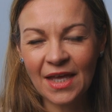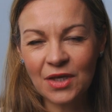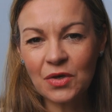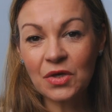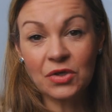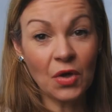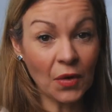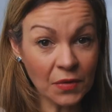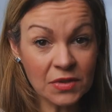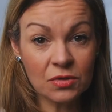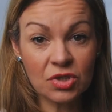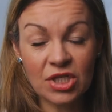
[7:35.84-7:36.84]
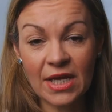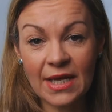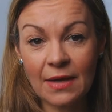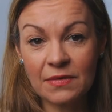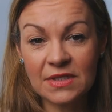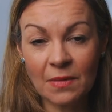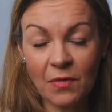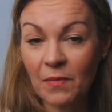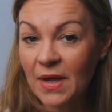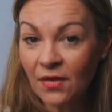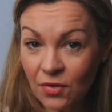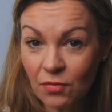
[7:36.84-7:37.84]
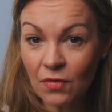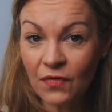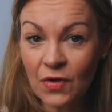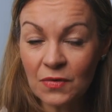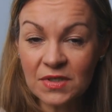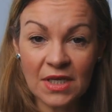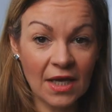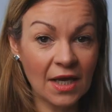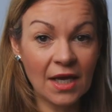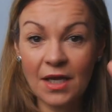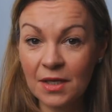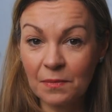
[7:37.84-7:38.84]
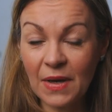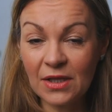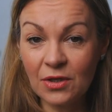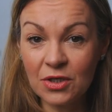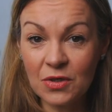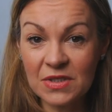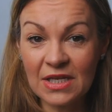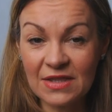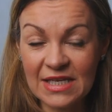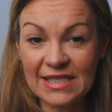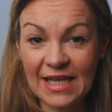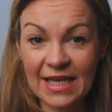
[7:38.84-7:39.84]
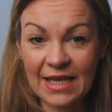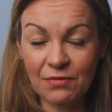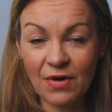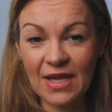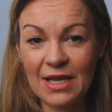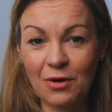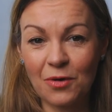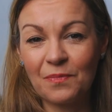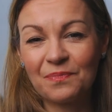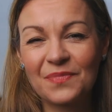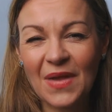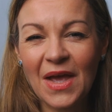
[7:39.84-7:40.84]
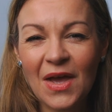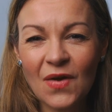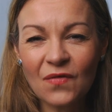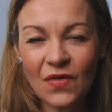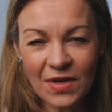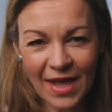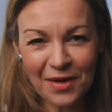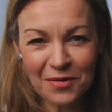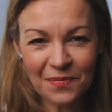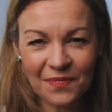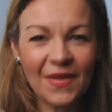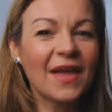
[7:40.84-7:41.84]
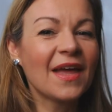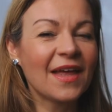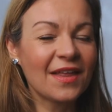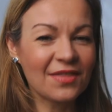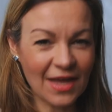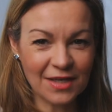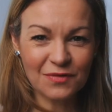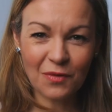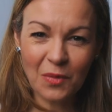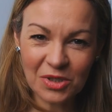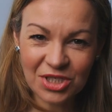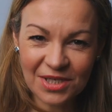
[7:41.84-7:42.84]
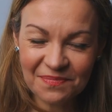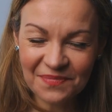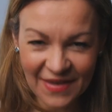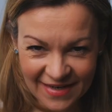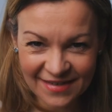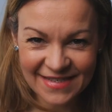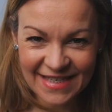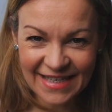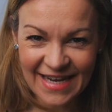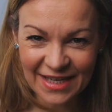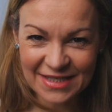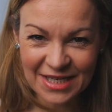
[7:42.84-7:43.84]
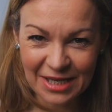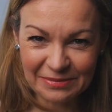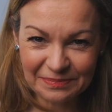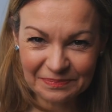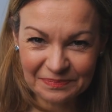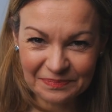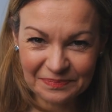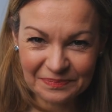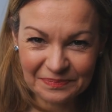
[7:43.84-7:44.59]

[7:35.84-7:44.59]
You can also check out some of my other reviews by using this link right here. For now, thanks for watching and I'll see you next time.